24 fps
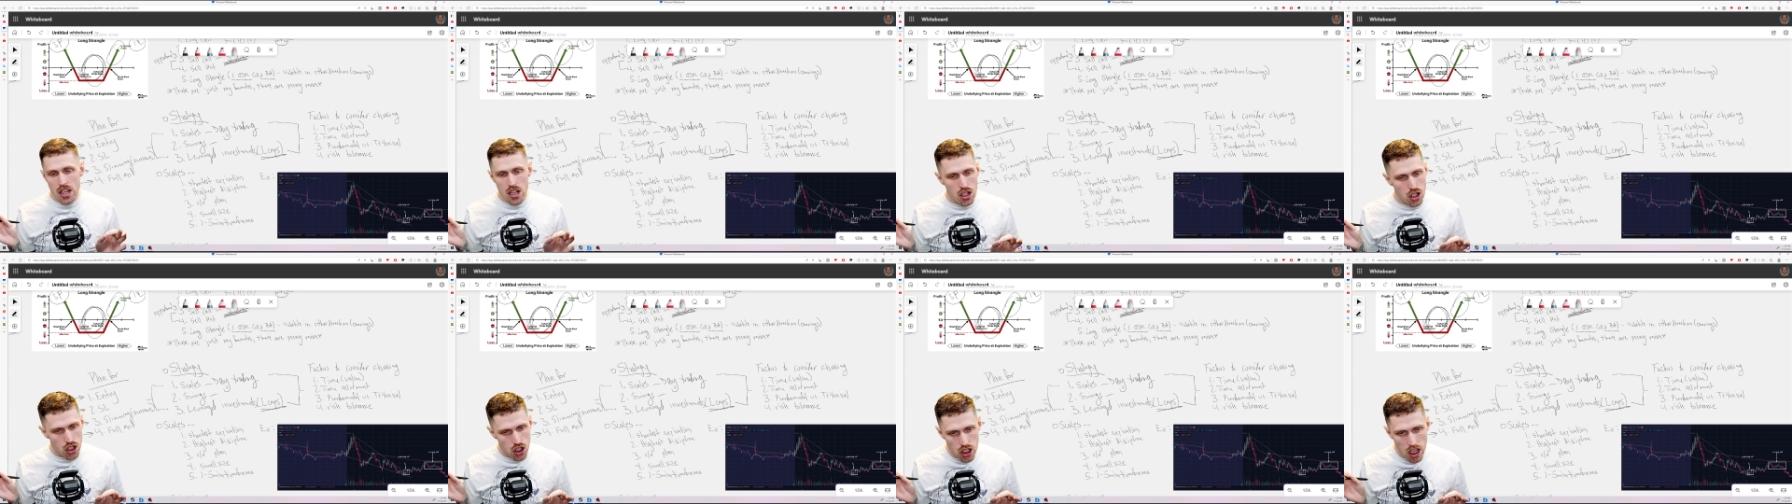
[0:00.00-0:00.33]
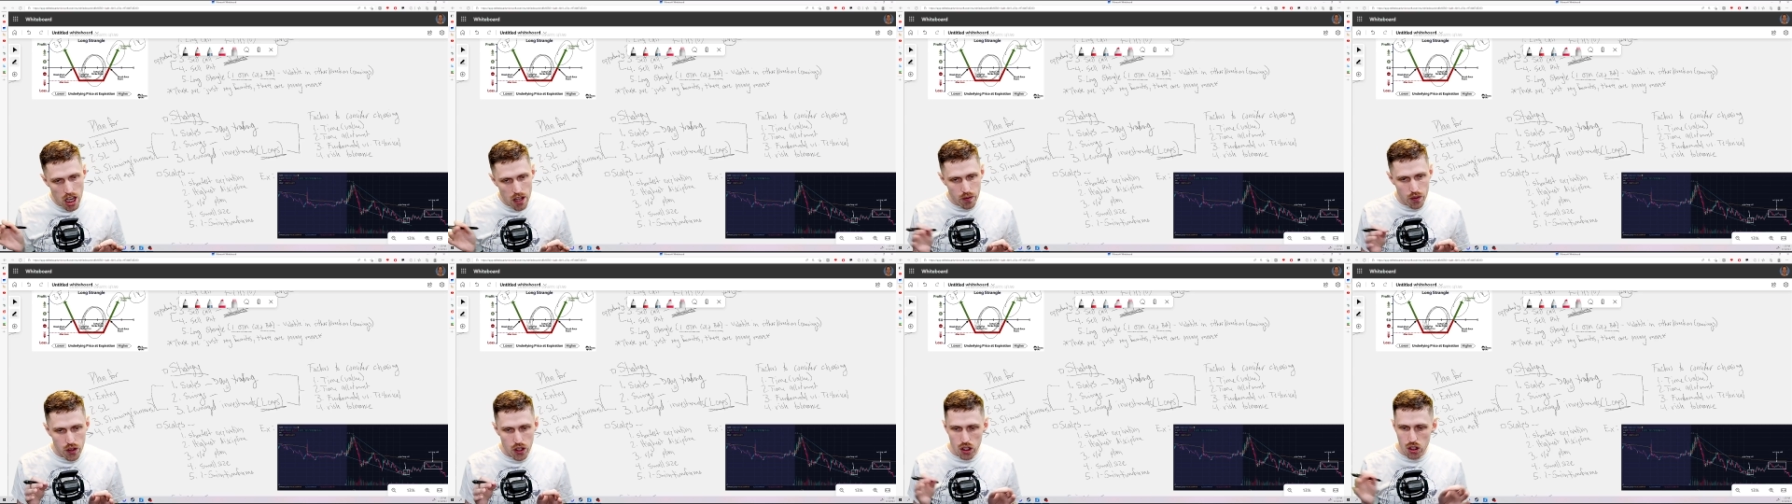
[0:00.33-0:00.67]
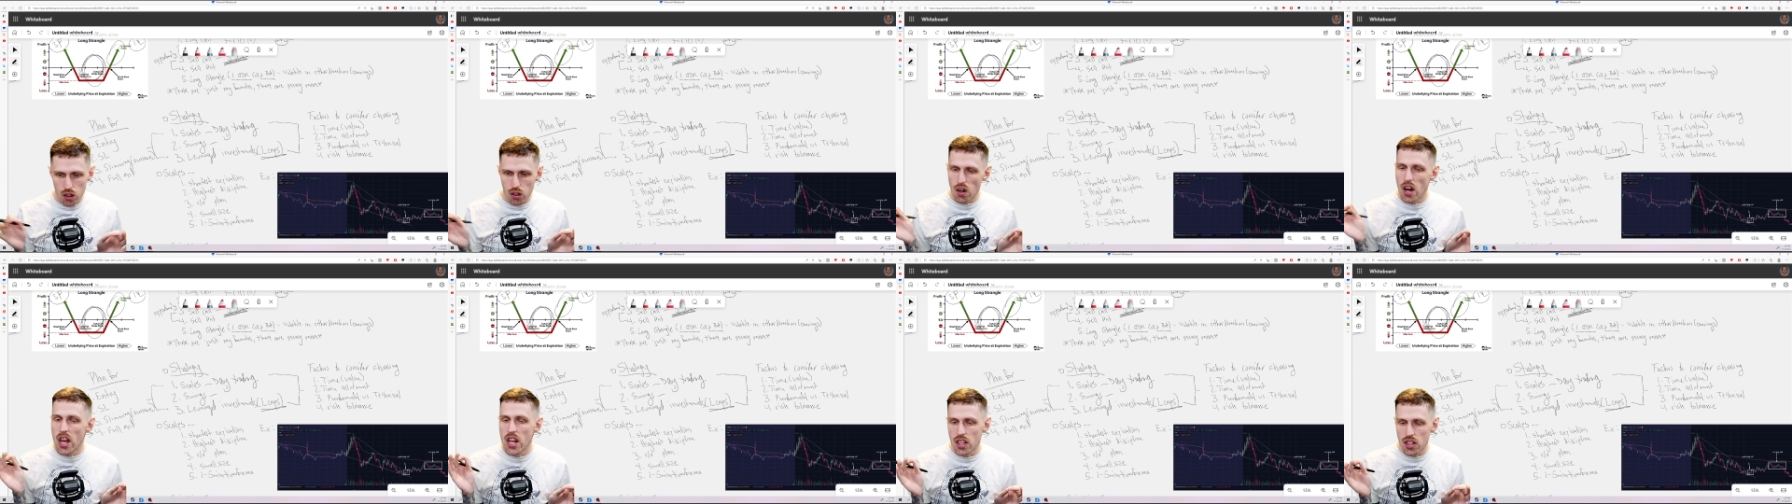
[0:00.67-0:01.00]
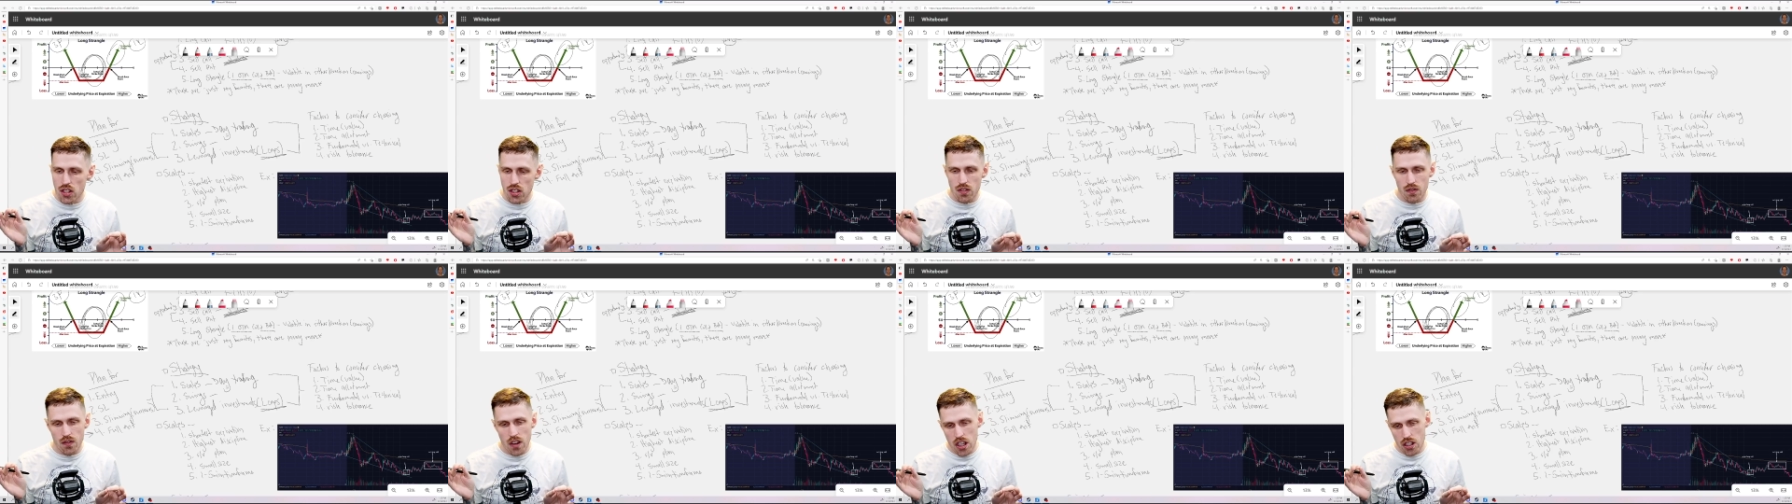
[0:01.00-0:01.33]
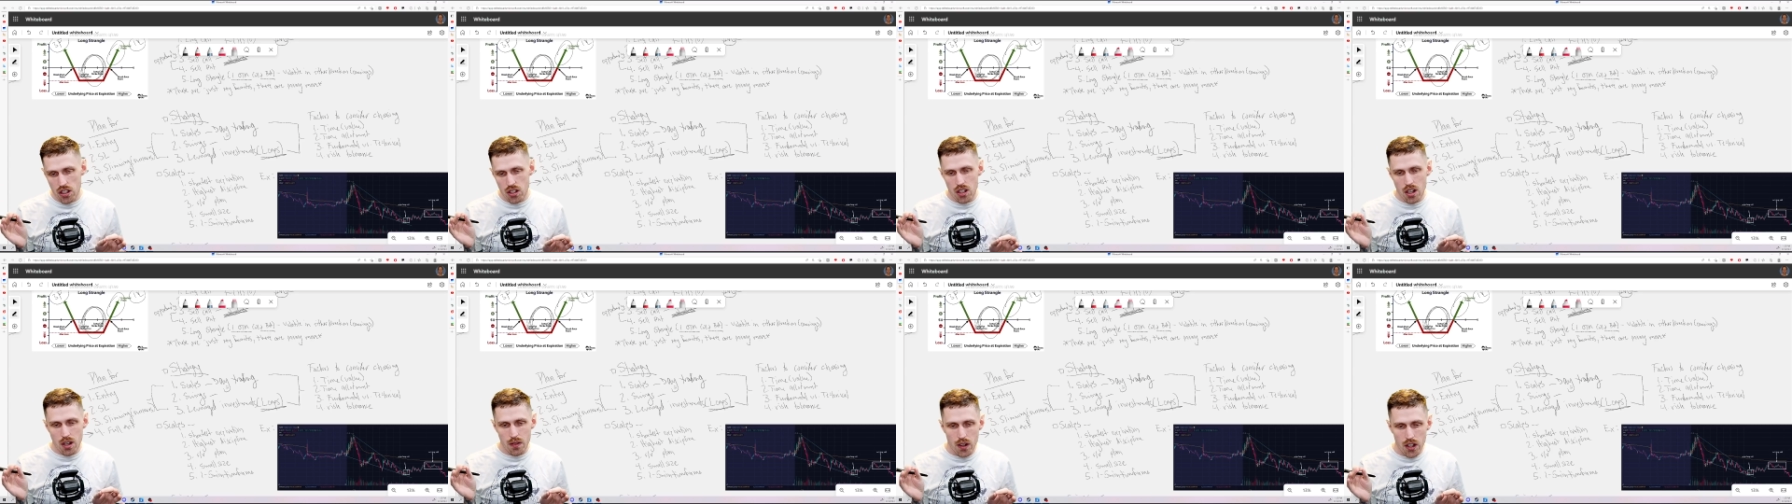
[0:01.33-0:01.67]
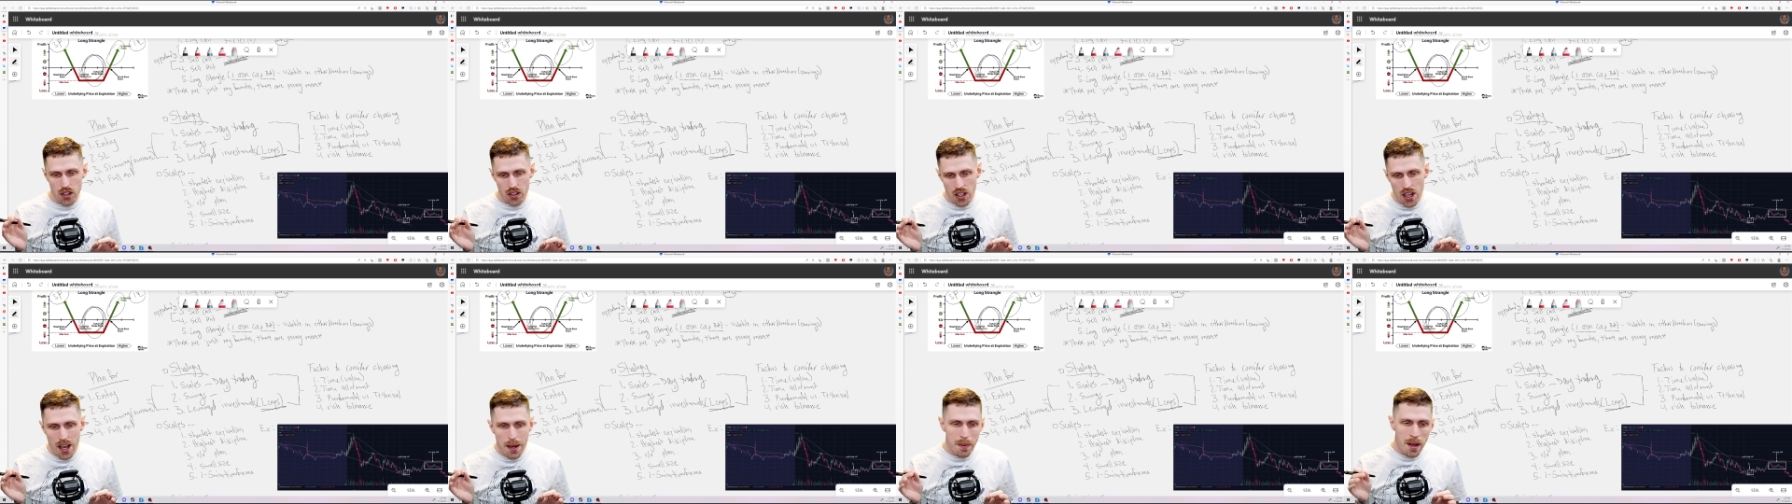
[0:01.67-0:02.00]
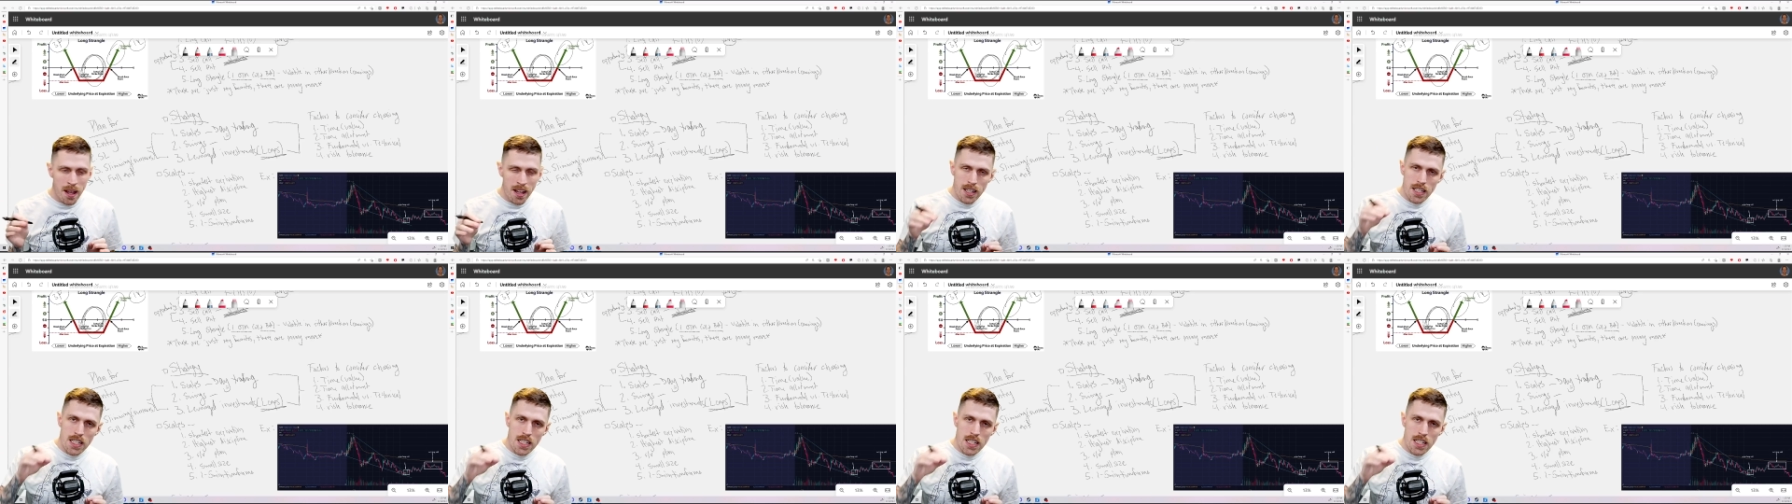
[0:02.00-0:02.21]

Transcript: herself, the greatest investor of our time.